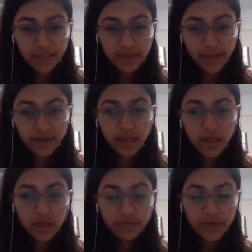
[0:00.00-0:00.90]
And then
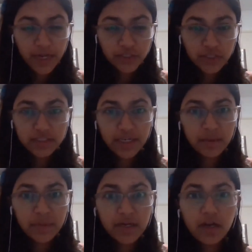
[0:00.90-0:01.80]
financial
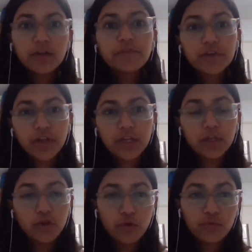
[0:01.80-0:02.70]
statement, if you're
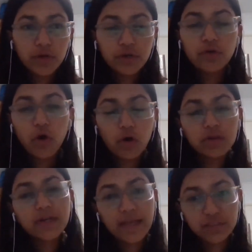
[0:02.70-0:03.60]
taking loan,
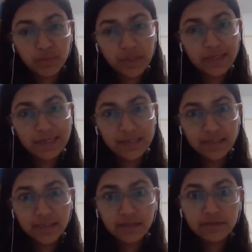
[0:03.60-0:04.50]
all that has to be
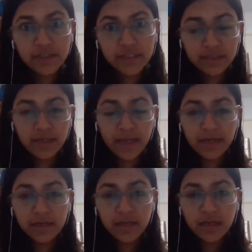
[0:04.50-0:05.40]
clearly written,
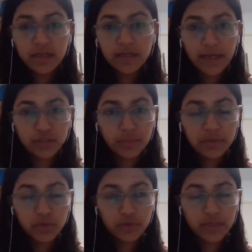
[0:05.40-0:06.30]
and it has to
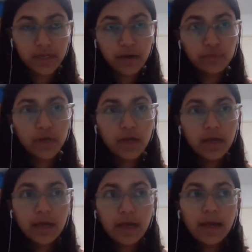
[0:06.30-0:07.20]
be sorted out.
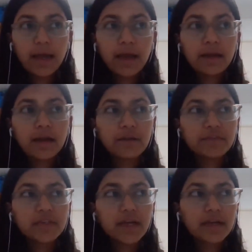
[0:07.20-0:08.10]
And
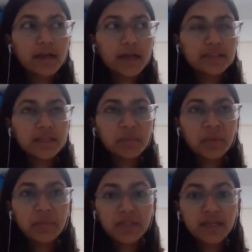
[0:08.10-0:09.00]
after that, as I
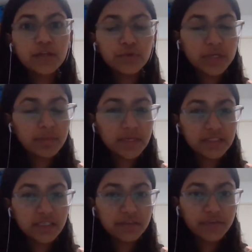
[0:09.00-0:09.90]
remember, that you need
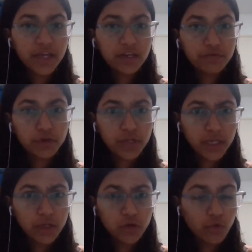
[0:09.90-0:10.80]
birth certificate if you're
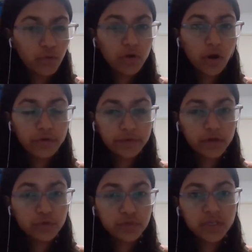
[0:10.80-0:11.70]
taking loan, or if
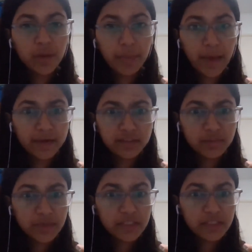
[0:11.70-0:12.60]
you're using your
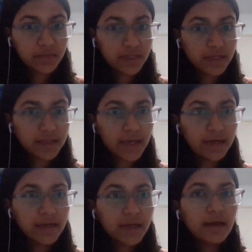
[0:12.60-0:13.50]
parents' money, something like
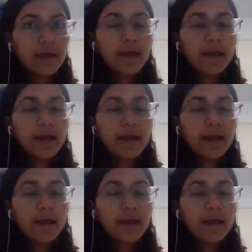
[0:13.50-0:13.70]
that.